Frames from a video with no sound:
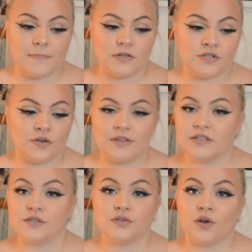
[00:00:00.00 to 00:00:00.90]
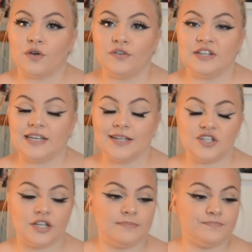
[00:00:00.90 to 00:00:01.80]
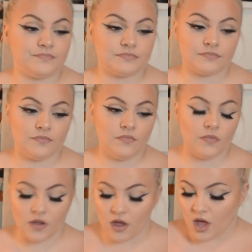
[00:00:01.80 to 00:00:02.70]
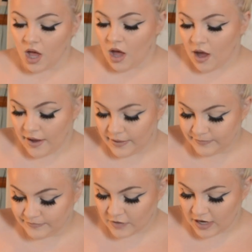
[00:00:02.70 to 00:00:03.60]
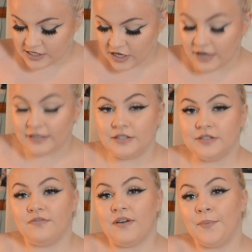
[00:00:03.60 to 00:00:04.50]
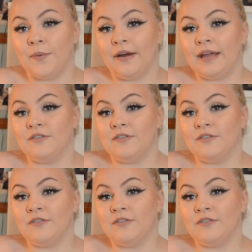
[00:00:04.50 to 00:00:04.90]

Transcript: Sorry, this has gone off on a tangent. I started in February,